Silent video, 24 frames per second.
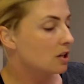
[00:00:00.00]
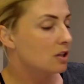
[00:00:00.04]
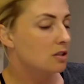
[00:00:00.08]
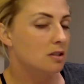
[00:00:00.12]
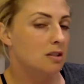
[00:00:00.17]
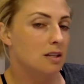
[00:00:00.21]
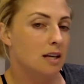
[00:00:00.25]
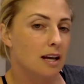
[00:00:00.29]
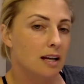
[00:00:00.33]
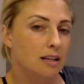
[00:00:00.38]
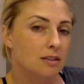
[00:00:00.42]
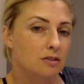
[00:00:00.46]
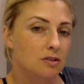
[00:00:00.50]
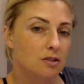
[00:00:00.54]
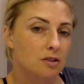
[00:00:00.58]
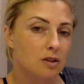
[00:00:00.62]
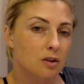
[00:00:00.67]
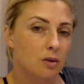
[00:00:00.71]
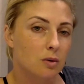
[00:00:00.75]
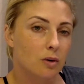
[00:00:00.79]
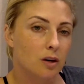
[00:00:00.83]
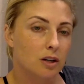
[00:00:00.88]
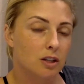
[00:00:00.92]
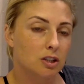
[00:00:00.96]
So the answer to
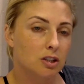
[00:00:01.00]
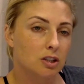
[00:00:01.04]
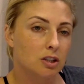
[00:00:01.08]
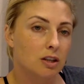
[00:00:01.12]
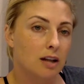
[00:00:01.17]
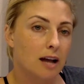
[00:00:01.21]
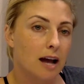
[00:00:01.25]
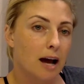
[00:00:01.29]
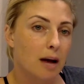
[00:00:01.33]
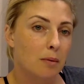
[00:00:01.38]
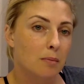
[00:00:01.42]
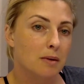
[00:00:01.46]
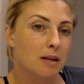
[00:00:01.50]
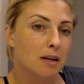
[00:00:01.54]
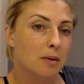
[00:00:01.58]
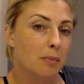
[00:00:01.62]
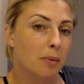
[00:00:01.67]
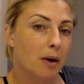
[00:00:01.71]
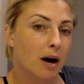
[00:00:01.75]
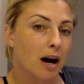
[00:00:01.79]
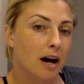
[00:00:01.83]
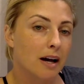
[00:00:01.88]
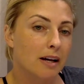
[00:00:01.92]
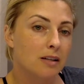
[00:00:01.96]
the question, how many
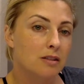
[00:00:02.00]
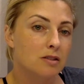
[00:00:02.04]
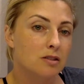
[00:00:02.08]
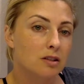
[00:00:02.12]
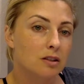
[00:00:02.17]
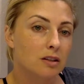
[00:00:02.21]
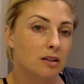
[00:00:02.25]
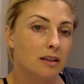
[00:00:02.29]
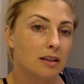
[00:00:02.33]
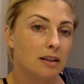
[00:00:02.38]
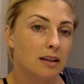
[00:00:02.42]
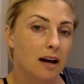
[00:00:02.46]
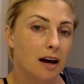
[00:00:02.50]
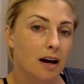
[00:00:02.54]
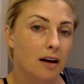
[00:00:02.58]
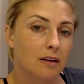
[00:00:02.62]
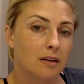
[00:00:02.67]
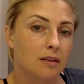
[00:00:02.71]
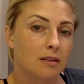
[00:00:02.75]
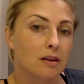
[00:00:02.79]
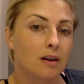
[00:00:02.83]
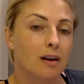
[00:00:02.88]
pints are in a gallon?